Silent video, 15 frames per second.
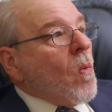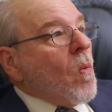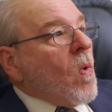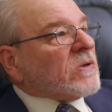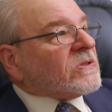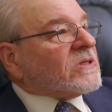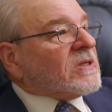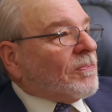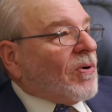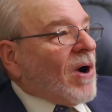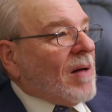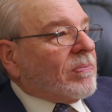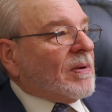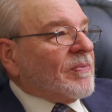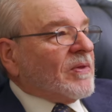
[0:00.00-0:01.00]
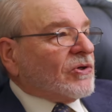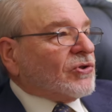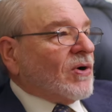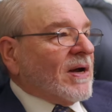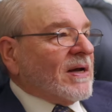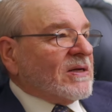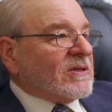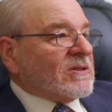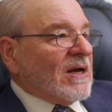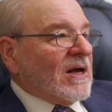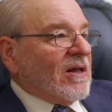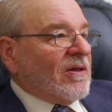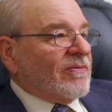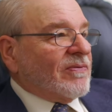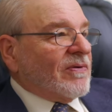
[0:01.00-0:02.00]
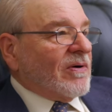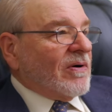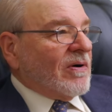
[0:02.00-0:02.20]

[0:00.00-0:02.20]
what's the problem they're trying to solve.